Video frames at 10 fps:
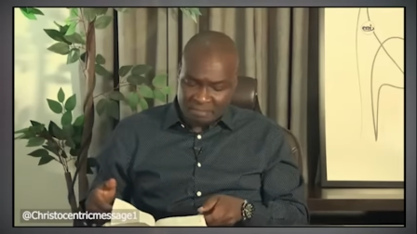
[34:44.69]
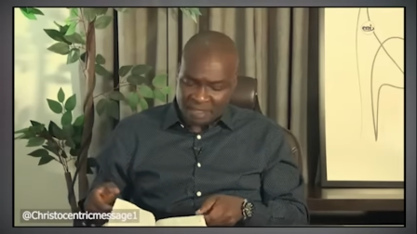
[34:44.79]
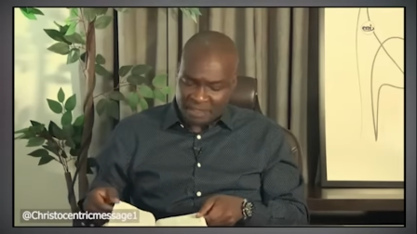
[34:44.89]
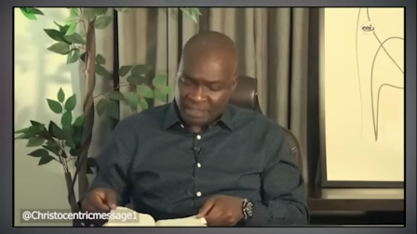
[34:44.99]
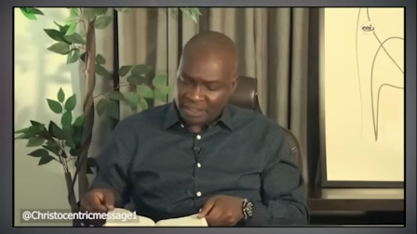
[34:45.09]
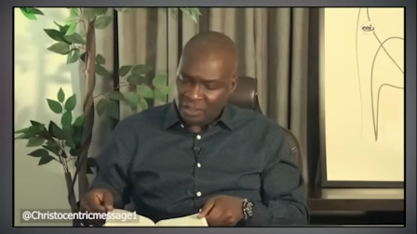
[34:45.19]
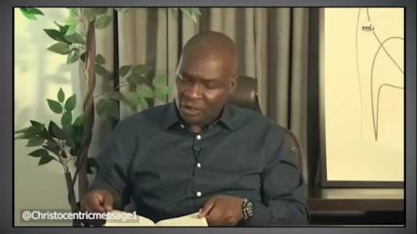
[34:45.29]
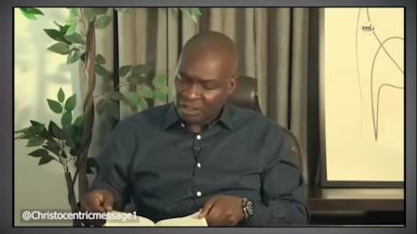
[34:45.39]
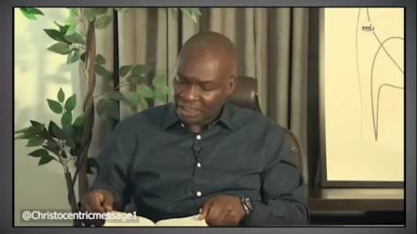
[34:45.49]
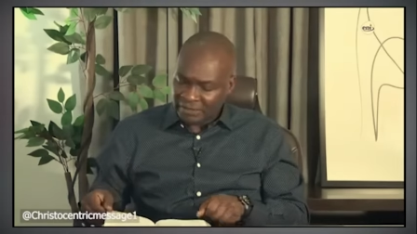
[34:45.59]
birthday, the
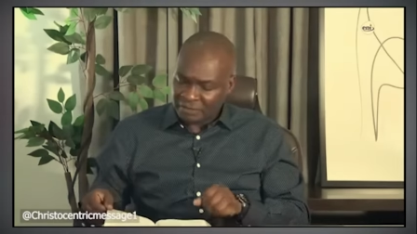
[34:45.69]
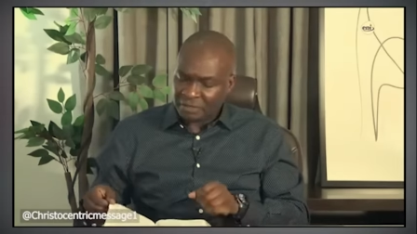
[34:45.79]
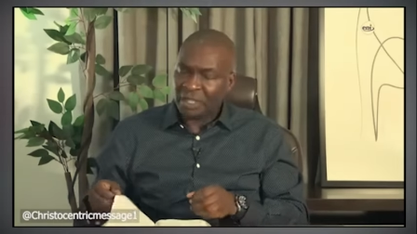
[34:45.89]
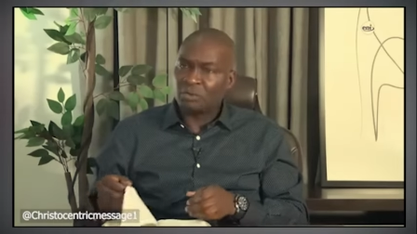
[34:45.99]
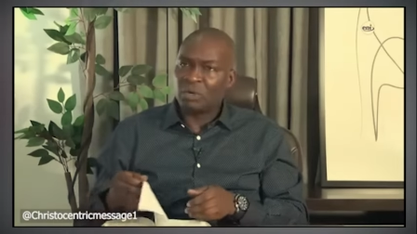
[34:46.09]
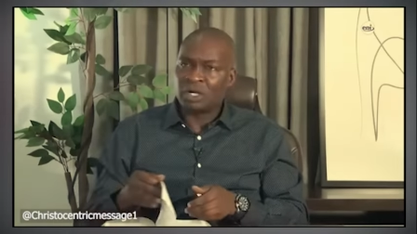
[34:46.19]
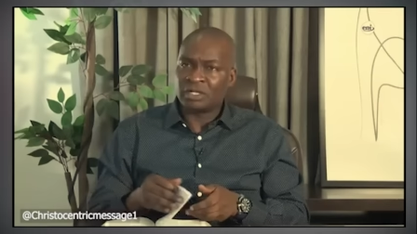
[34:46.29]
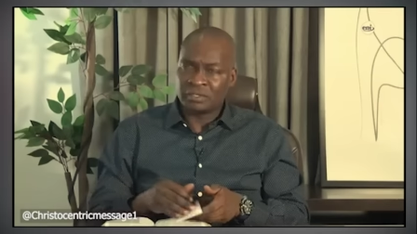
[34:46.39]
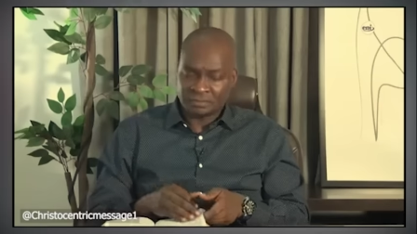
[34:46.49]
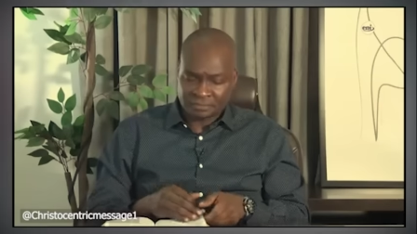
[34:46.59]
Lord gives me a
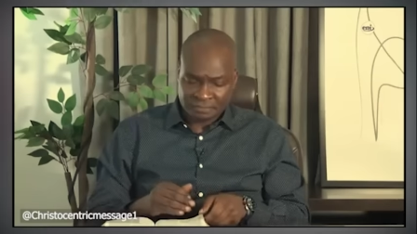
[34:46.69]
word